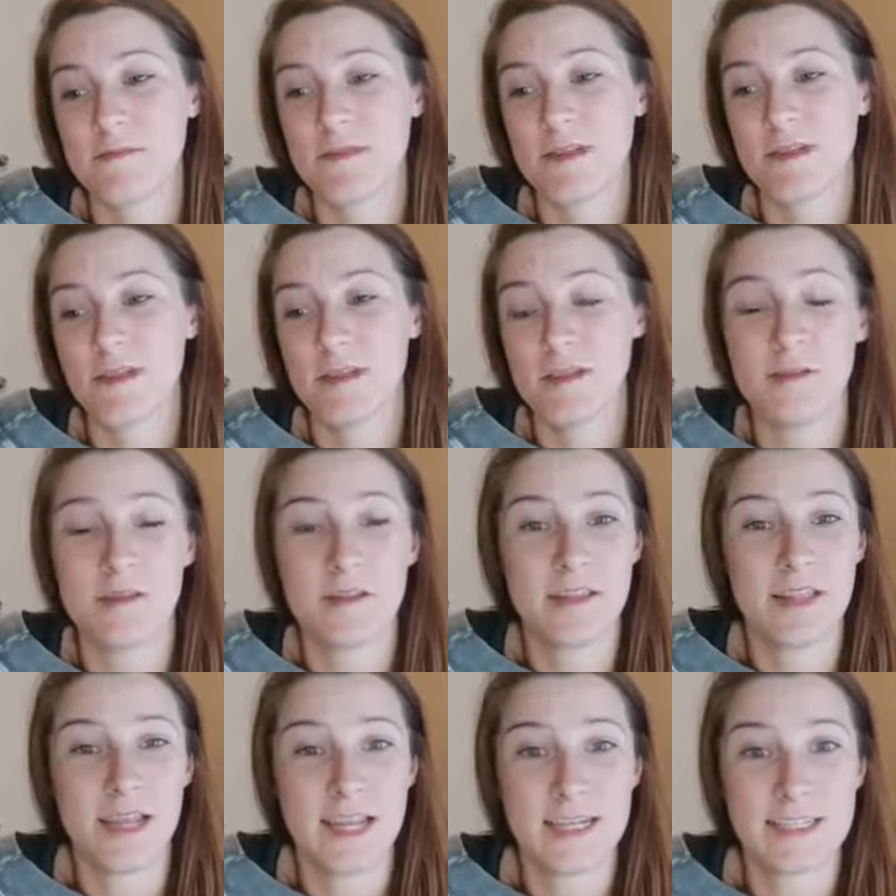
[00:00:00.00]
do the
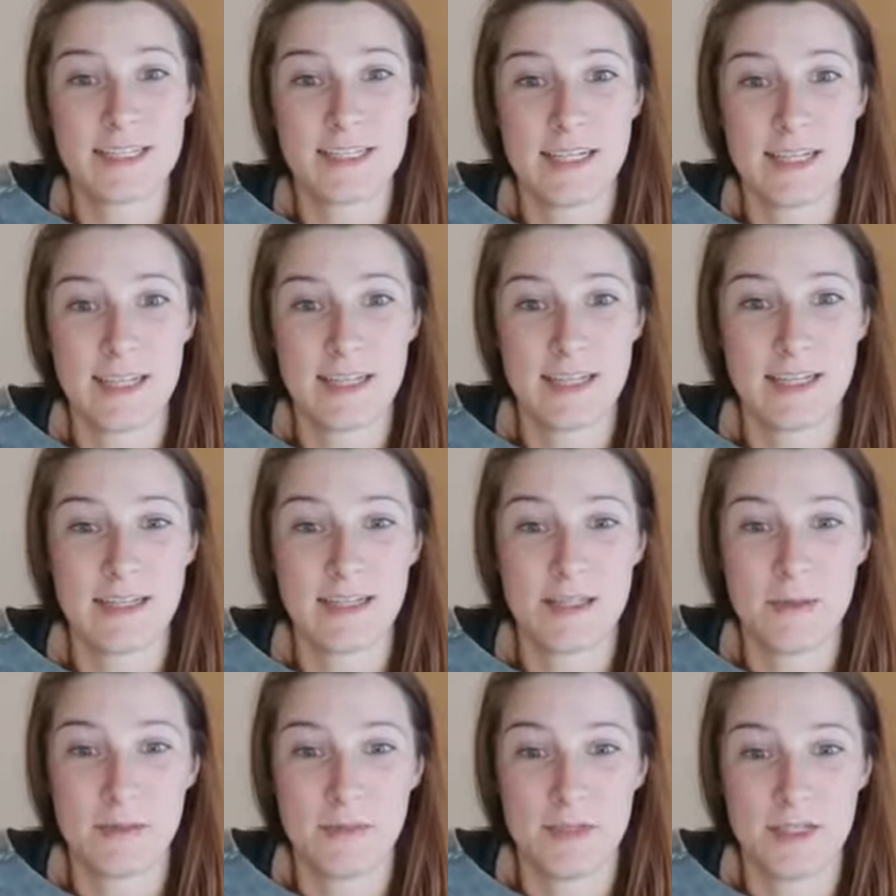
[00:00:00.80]
things that
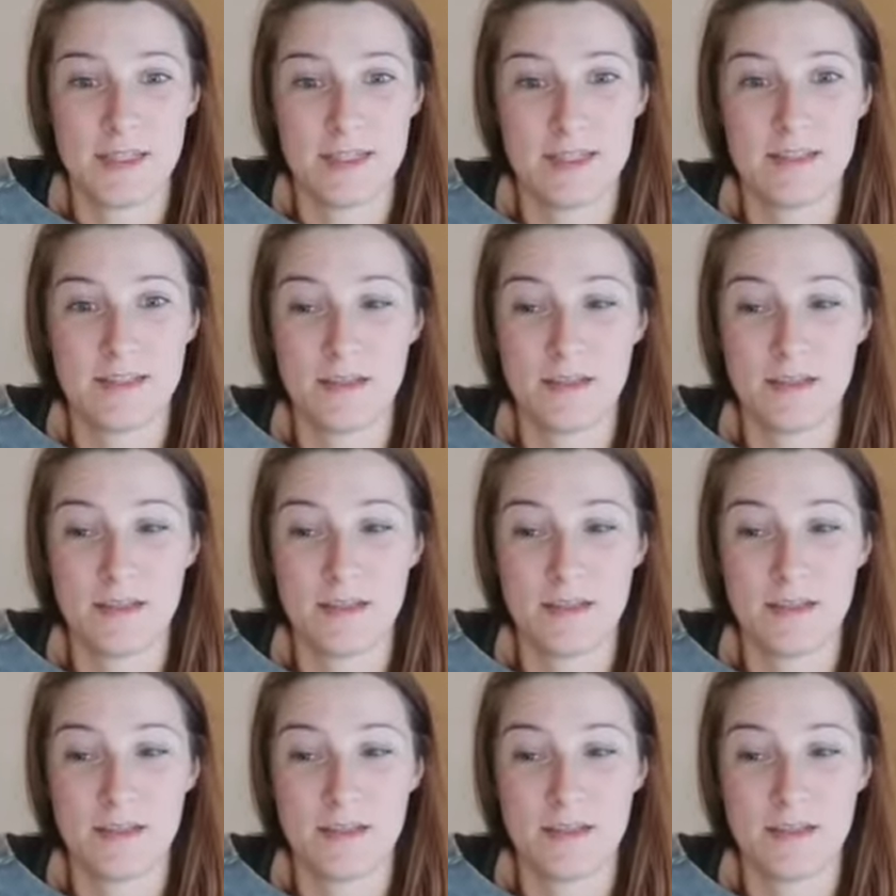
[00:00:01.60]
the